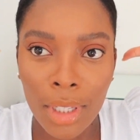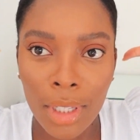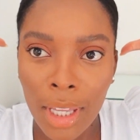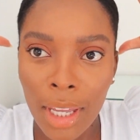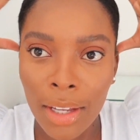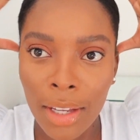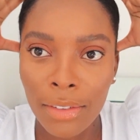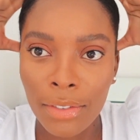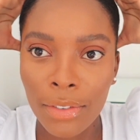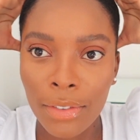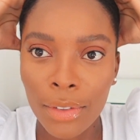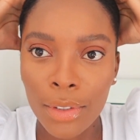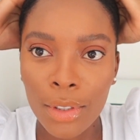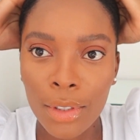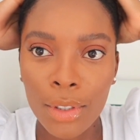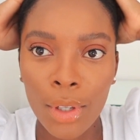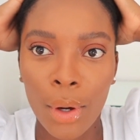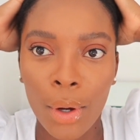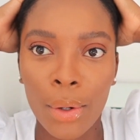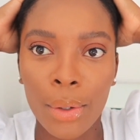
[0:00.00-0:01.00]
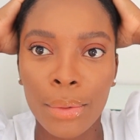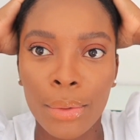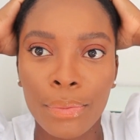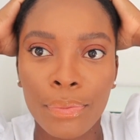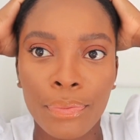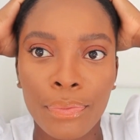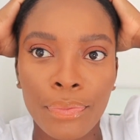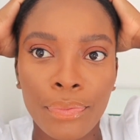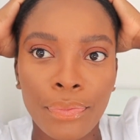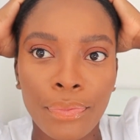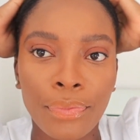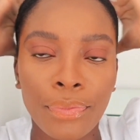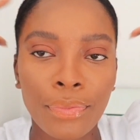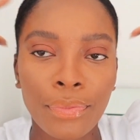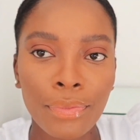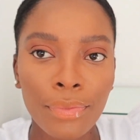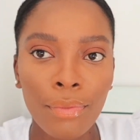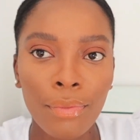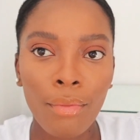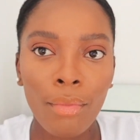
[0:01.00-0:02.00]
to give, so
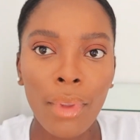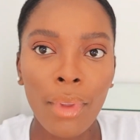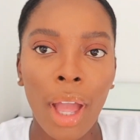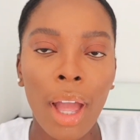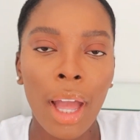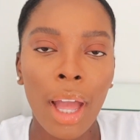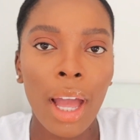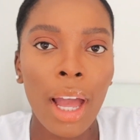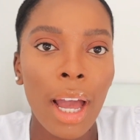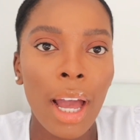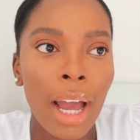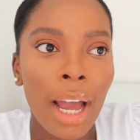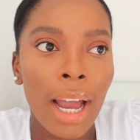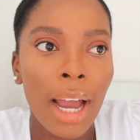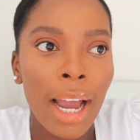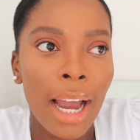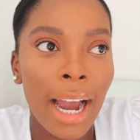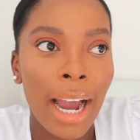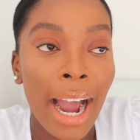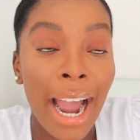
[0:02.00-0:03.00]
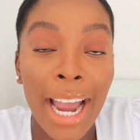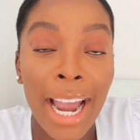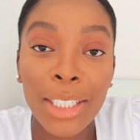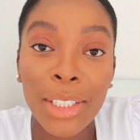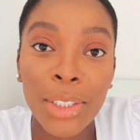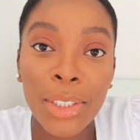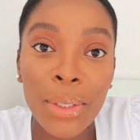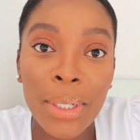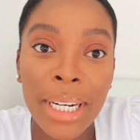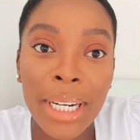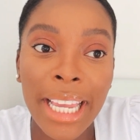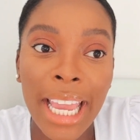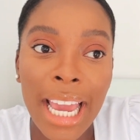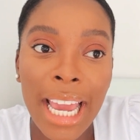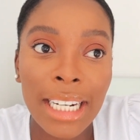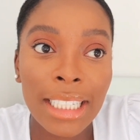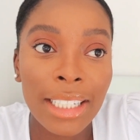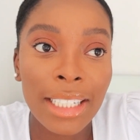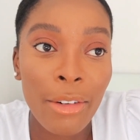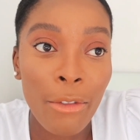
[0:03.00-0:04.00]
I had to do it
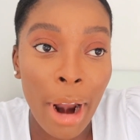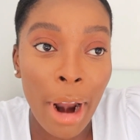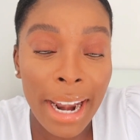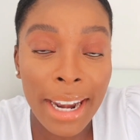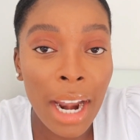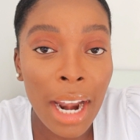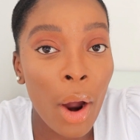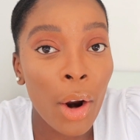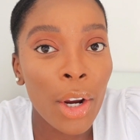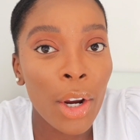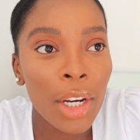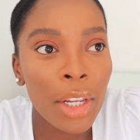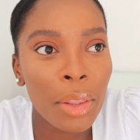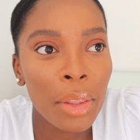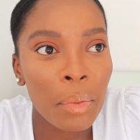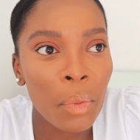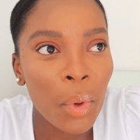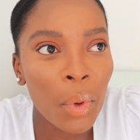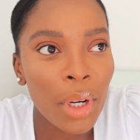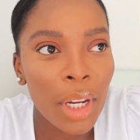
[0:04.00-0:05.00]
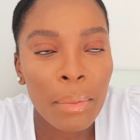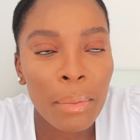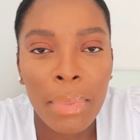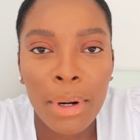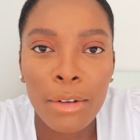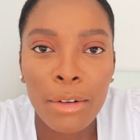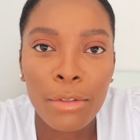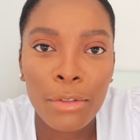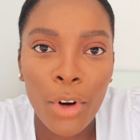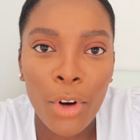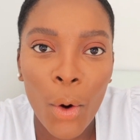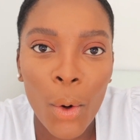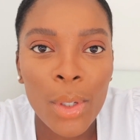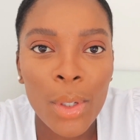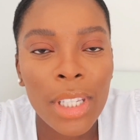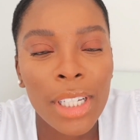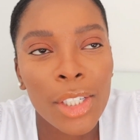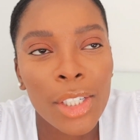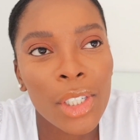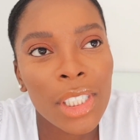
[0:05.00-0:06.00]
again right now early in the morning, but of
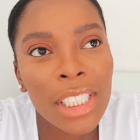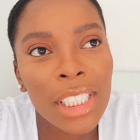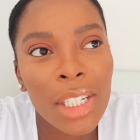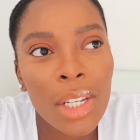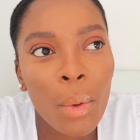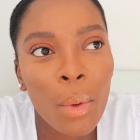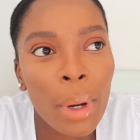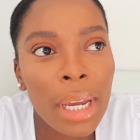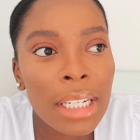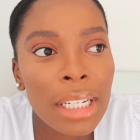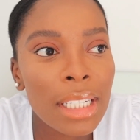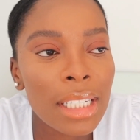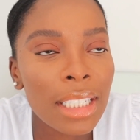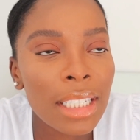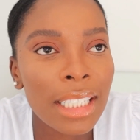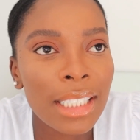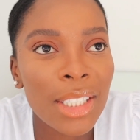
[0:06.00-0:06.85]
course electricity went.